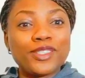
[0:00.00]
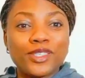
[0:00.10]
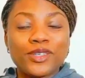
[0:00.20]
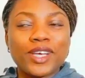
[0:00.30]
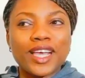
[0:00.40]

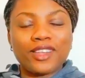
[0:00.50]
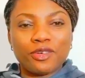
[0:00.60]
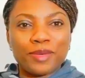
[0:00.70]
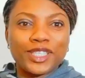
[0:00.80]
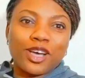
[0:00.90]
do a
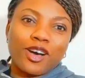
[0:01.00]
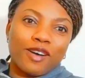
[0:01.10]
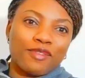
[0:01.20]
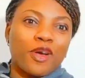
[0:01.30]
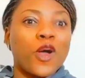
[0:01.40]
little bit
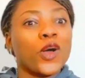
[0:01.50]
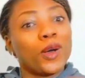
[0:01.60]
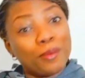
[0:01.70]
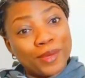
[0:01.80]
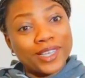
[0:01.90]
of
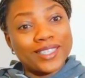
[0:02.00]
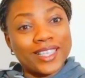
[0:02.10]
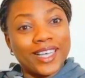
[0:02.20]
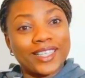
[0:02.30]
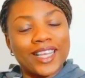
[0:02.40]

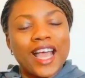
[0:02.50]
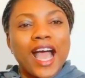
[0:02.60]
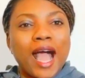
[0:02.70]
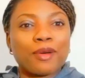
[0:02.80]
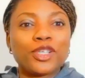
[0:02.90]
unboxing.
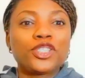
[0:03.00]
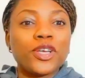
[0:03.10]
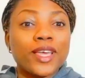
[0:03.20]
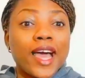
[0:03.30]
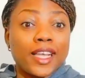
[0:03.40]
I'm gonna show
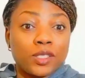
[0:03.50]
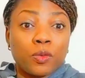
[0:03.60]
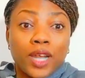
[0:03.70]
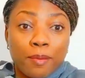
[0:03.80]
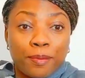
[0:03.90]
you guys
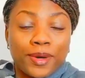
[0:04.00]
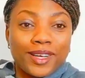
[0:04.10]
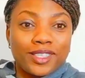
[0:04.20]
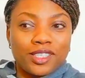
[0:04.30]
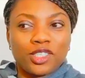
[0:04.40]
what I
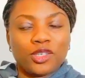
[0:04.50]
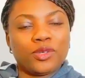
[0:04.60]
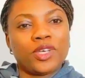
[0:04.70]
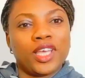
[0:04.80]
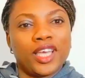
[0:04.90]
bought
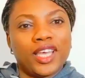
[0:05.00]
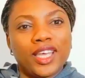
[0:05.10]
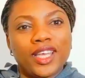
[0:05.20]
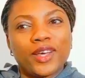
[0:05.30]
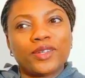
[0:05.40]
to,
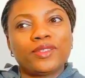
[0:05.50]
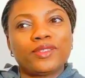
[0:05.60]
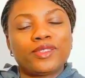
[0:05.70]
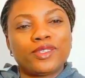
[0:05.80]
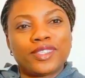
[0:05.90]
you know,
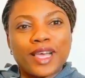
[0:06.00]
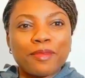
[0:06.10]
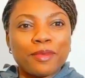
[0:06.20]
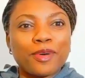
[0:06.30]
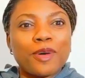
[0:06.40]
to step
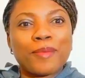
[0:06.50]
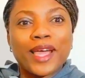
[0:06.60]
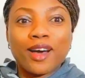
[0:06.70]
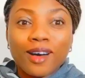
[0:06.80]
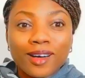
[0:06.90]
up on
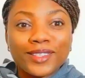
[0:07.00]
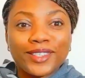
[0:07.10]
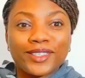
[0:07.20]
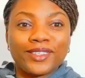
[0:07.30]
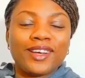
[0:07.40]
my
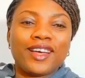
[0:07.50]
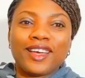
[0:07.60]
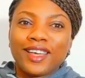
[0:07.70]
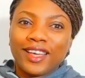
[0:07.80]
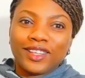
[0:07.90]
audio
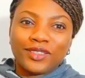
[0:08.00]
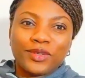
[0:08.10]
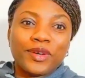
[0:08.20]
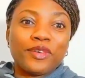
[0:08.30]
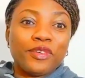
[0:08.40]

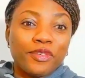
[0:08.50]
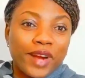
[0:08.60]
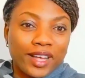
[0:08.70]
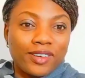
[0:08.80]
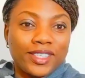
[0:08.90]
during
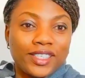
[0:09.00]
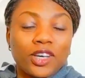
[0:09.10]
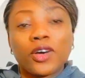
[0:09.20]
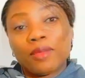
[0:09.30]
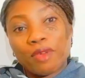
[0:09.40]
recording
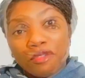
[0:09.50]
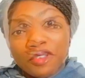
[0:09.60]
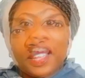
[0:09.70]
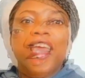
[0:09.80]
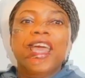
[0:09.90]
or in my
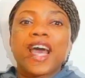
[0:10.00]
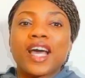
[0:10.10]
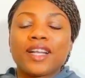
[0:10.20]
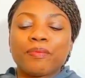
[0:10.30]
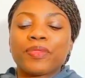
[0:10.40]
videos.
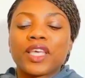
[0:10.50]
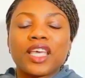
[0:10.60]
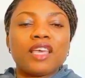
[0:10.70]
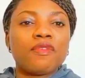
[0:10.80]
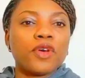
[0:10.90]
And
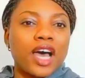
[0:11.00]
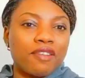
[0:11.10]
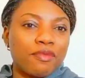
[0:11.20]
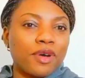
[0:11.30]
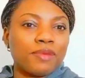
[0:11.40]
if you have
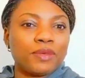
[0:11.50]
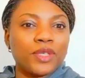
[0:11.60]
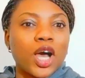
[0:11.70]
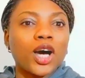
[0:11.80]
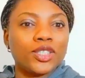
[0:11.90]
a problem
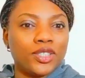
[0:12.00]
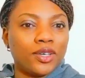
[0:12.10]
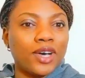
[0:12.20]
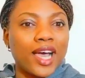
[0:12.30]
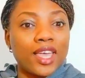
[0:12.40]
with
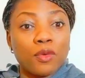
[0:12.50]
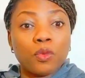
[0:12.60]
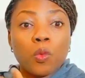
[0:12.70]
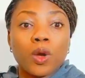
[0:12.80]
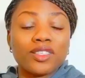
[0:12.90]
audio and you
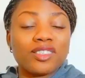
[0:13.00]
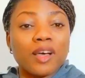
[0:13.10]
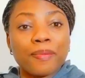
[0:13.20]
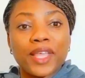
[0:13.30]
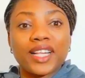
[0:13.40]
want
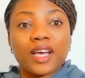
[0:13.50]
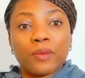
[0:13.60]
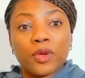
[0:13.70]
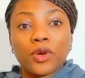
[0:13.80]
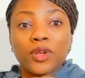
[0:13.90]
something that
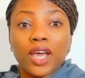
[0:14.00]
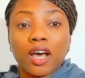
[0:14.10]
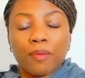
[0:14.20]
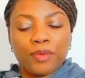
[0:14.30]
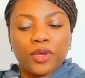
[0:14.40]
will gonna
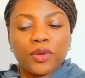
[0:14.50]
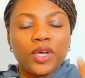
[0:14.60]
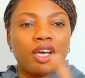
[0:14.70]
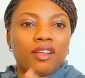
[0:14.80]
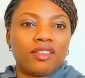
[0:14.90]
help
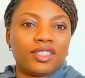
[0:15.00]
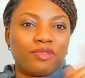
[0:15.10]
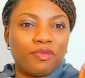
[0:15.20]
you, this